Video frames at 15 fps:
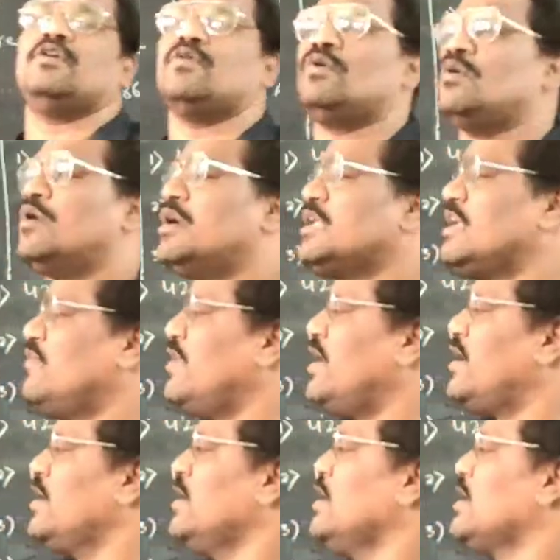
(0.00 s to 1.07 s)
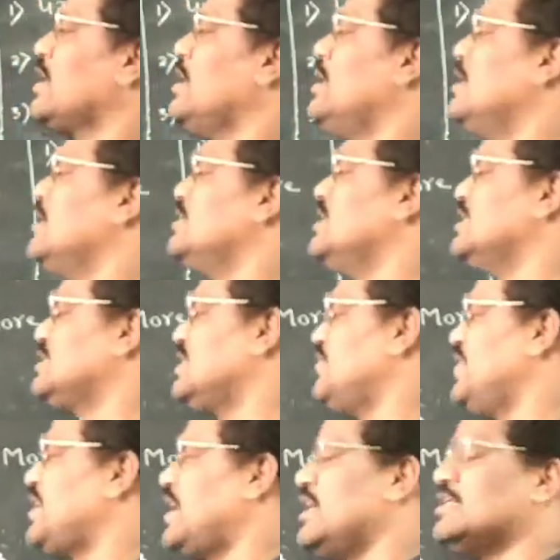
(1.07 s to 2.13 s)
he could not give a clear
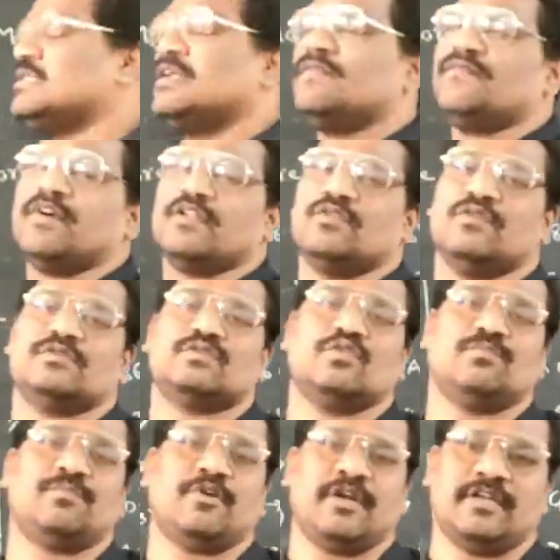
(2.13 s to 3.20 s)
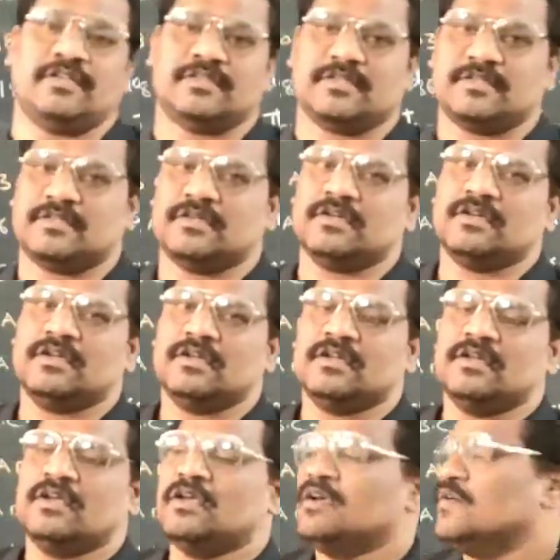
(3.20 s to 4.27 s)
justification for those 2 points.
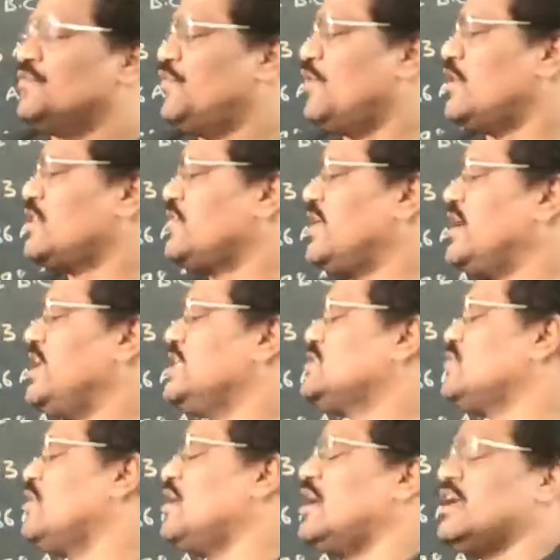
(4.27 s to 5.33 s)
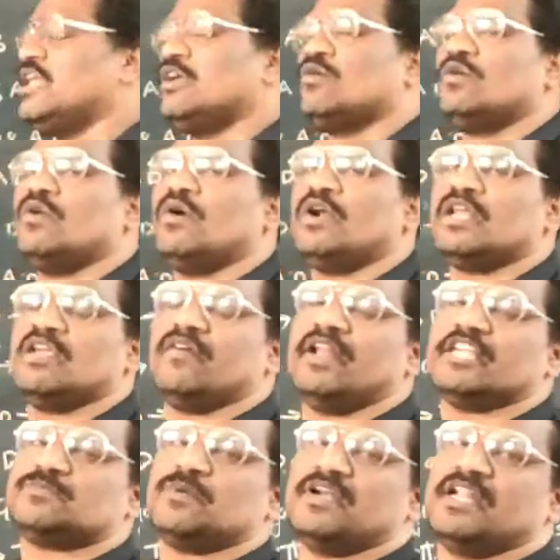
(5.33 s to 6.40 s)
Fourth one is what? He could not give an
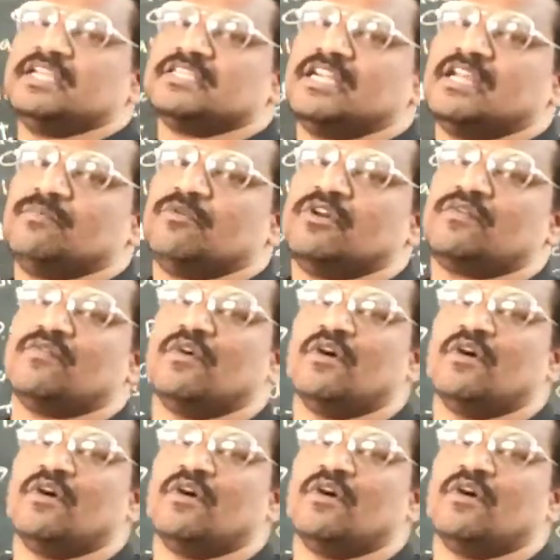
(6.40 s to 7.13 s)
explanation about